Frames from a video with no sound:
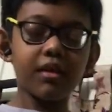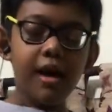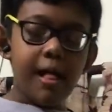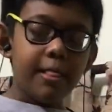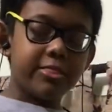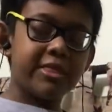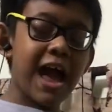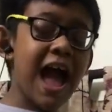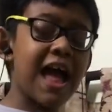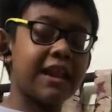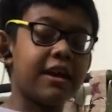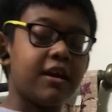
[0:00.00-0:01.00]

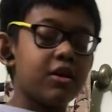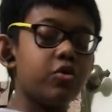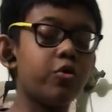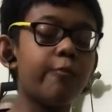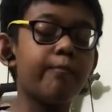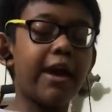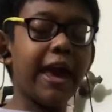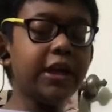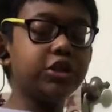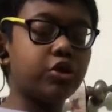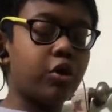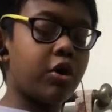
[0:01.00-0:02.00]
Then you make
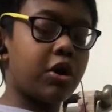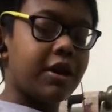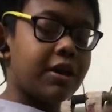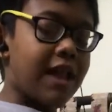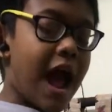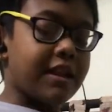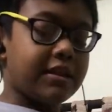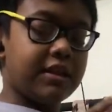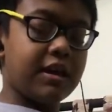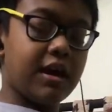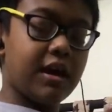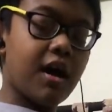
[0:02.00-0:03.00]
sure that
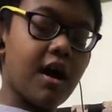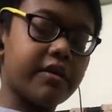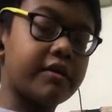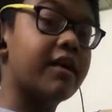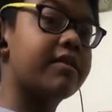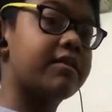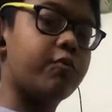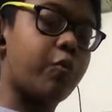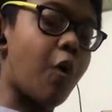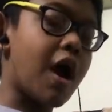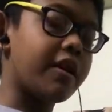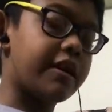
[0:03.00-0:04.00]
the
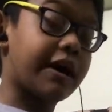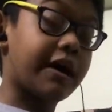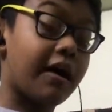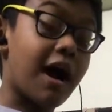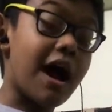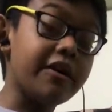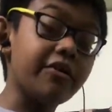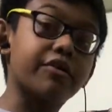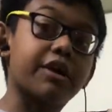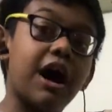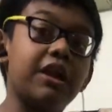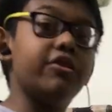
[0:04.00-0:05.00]
other
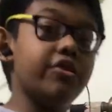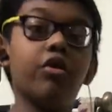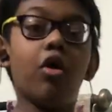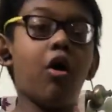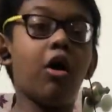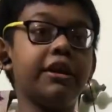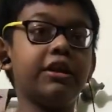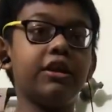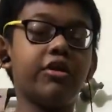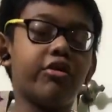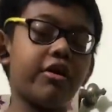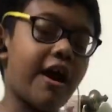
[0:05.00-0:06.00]
color on
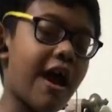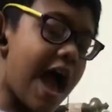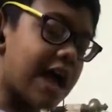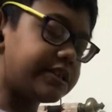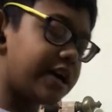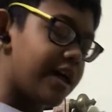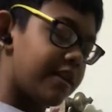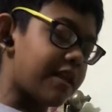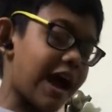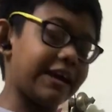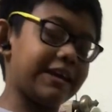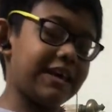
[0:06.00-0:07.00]
the edge,
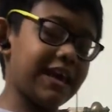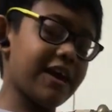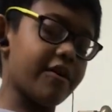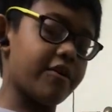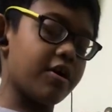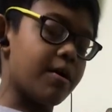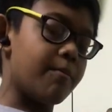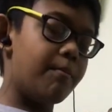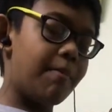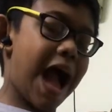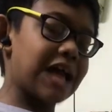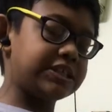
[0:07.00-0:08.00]
like here,
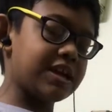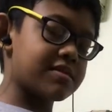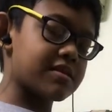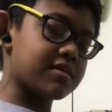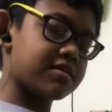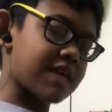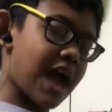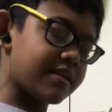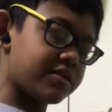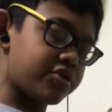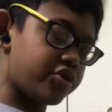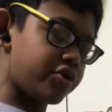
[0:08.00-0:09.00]
matches the
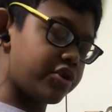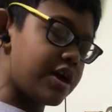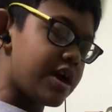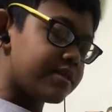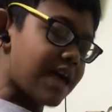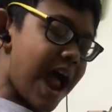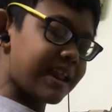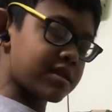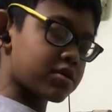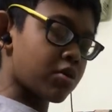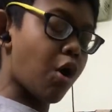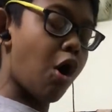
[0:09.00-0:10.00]
center that it's
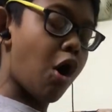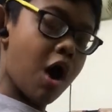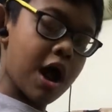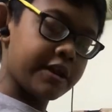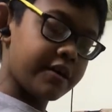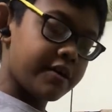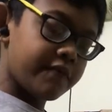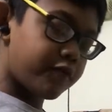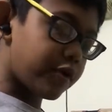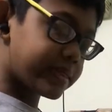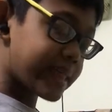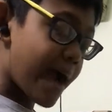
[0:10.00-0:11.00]
on. For
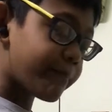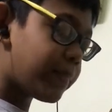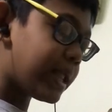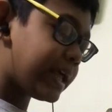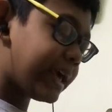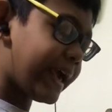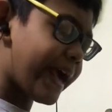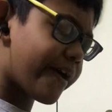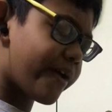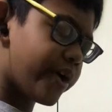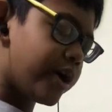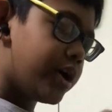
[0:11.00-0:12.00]
example,
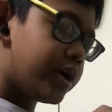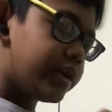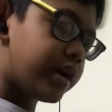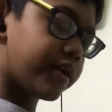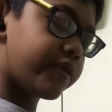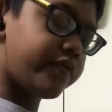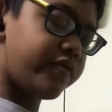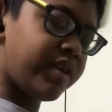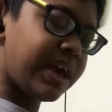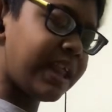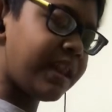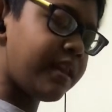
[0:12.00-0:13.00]
here the
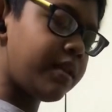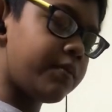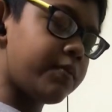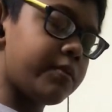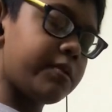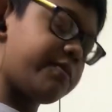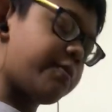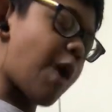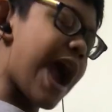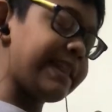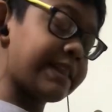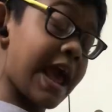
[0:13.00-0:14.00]
green
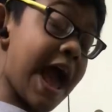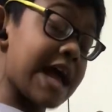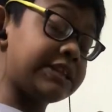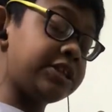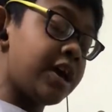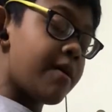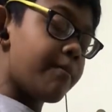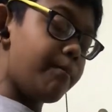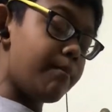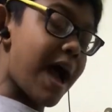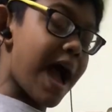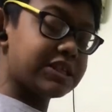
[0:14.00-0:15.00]
white edge
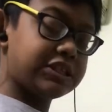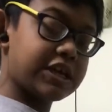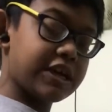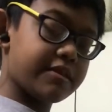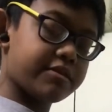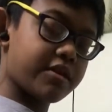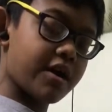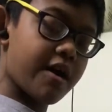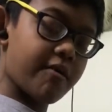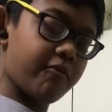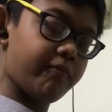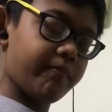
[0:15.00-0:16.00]
matches
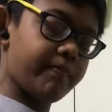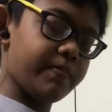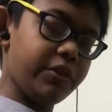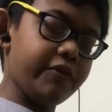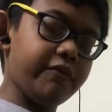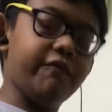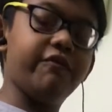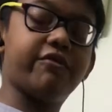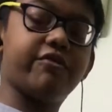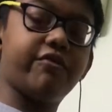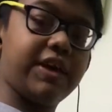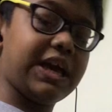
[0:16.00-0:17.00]
the
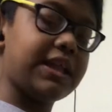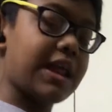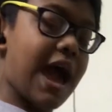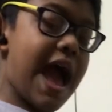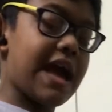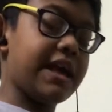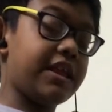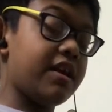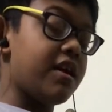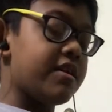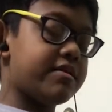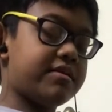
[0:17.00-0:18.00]
green edge
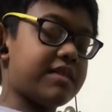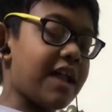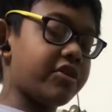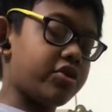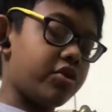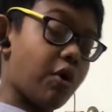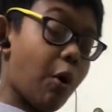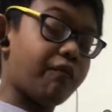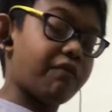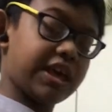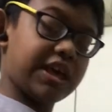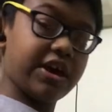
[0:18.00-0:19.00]
center over
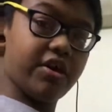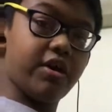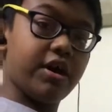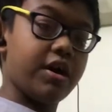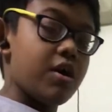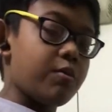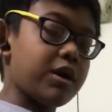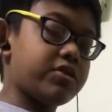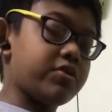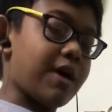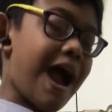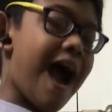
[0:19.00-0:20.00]
here. Once you
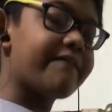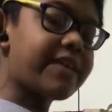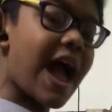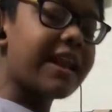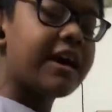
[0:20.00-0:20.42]
have that,